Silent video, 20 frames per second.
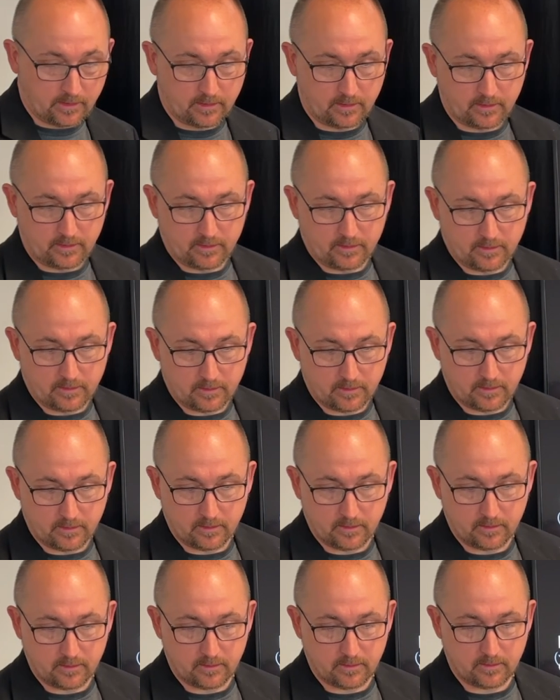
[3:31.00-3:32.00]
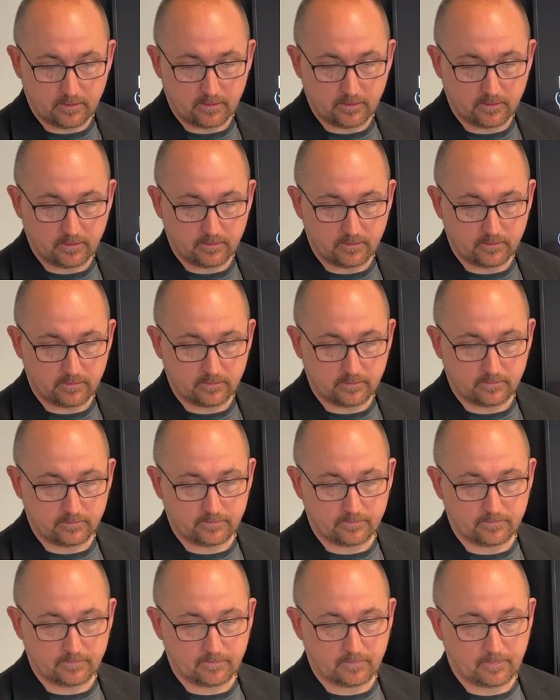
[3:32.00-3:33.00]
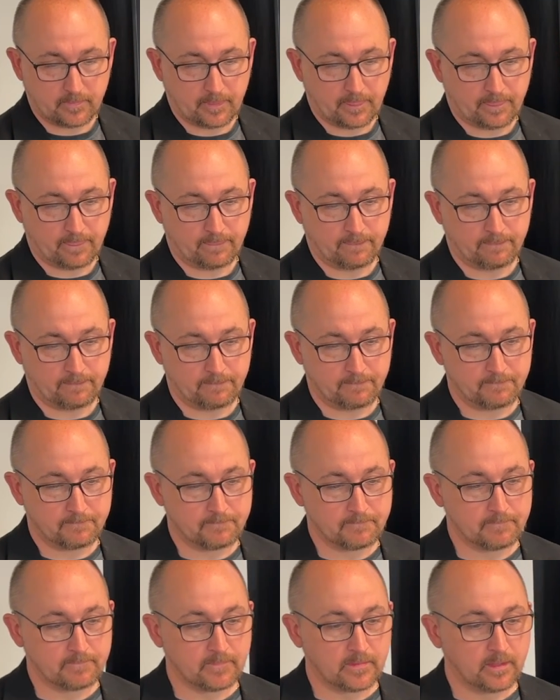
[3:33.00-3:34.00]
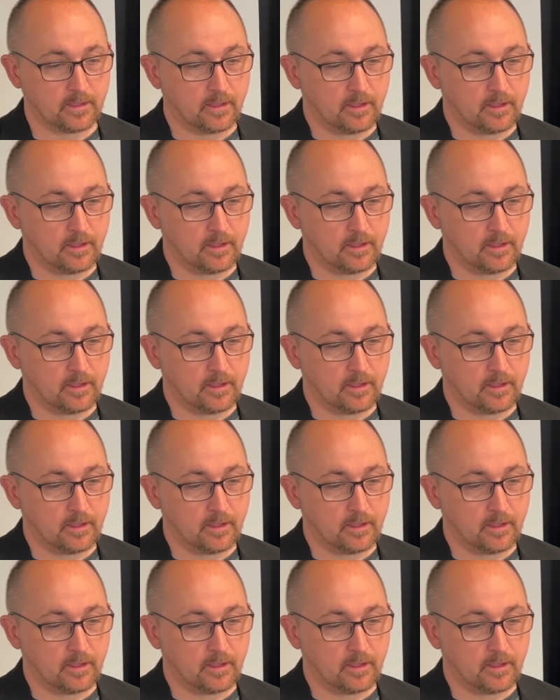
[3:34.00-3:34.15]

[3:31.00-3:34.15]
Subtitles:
No one is speaking in this clip.